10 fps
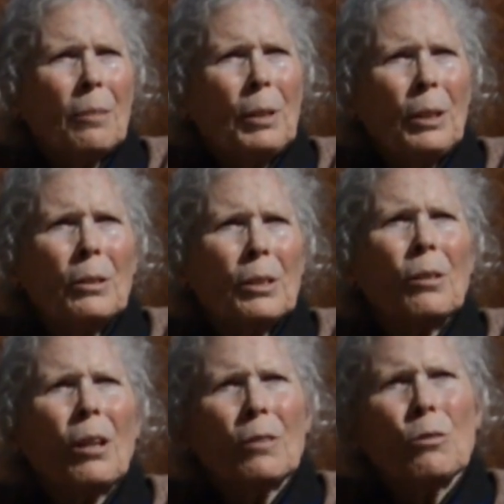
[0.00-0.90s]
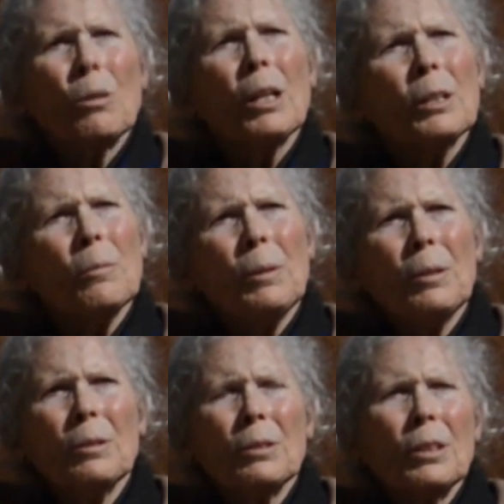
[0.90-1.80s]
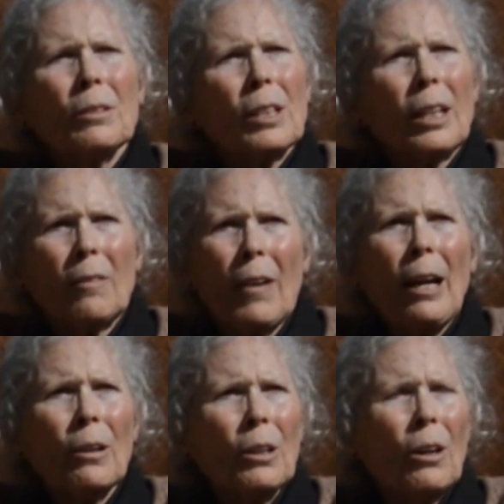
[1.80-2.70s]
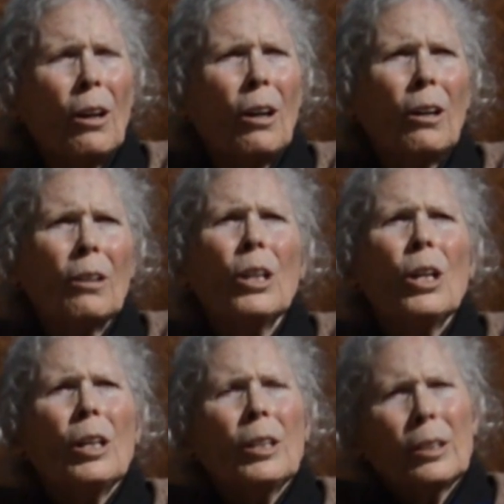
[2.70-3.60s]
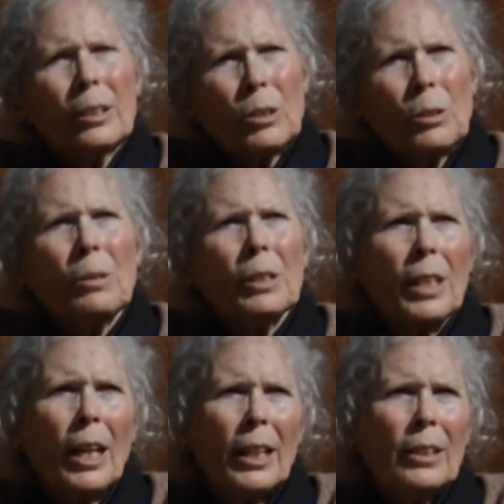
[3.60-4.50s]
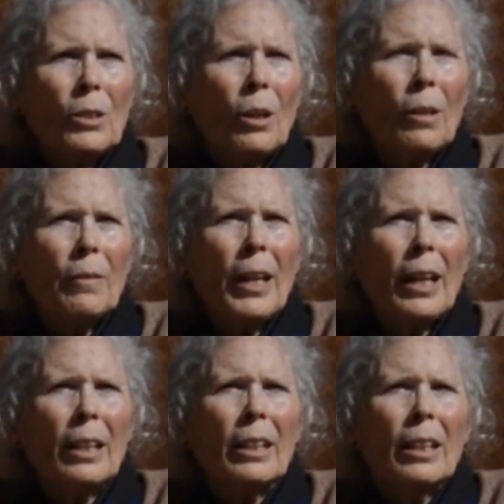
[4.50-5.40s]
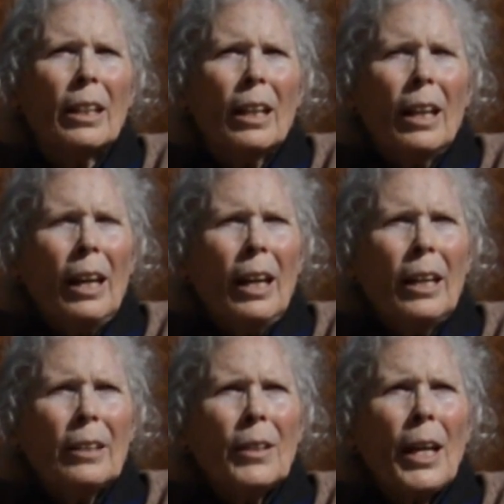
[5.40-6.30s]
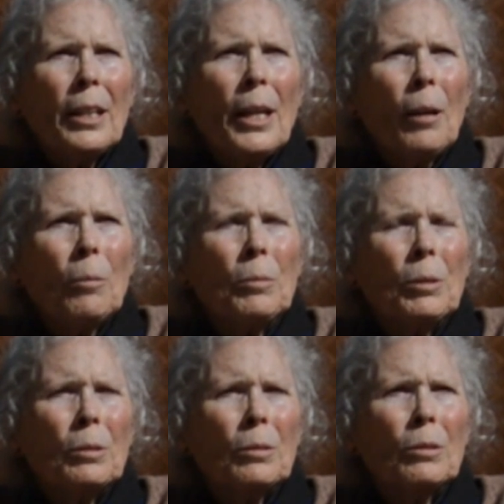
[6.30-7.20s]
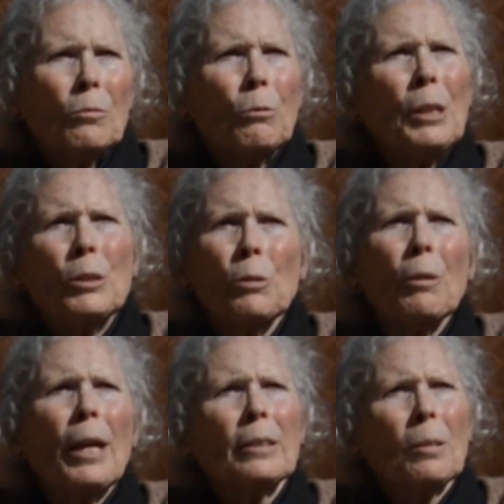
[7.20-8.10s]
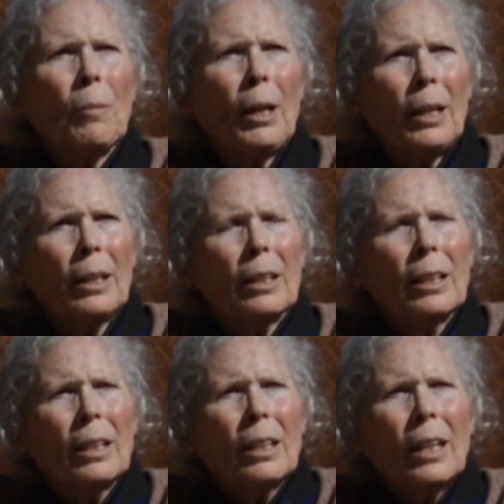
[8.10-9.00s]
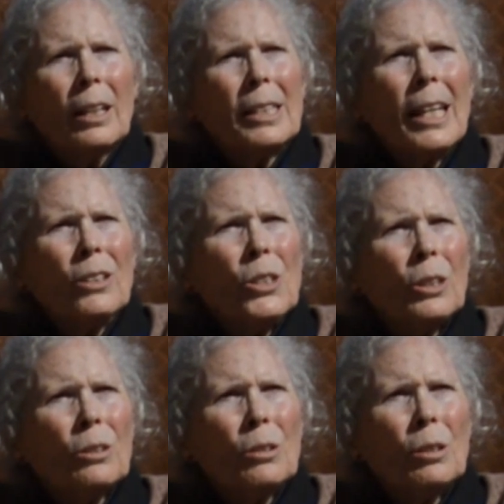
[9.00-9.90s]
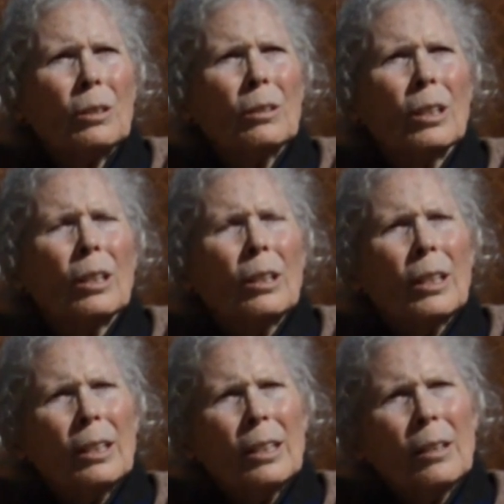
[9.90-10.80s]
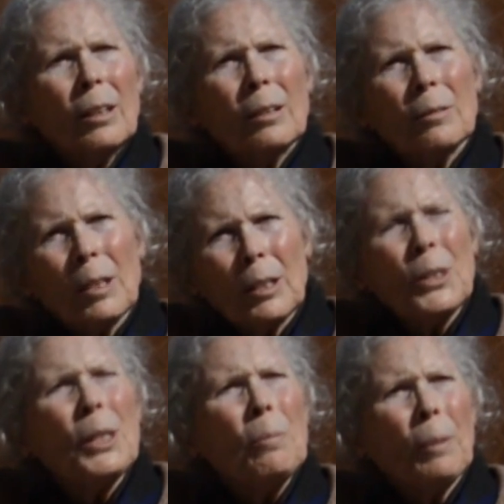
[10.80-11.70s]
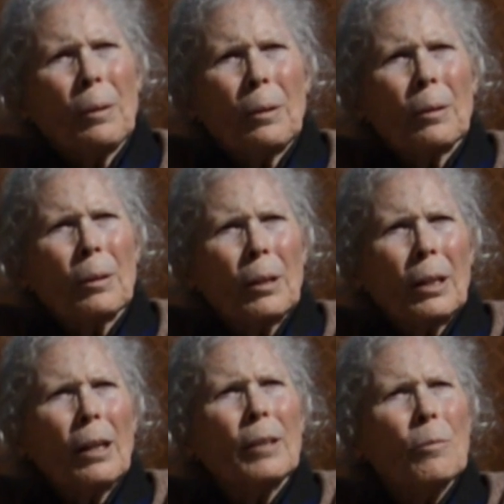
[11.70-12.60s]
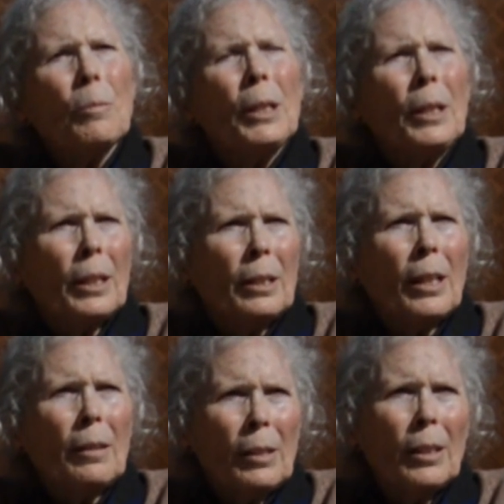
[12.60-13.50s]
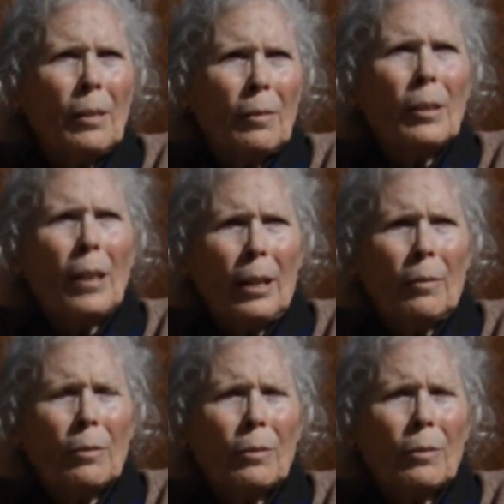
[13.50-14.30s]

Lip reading: I mean, there's a lot of drug abuse, there's a lot of alcohol, suicides, all of that. And that helped redirect my attention to a deeper kind of meaning in life.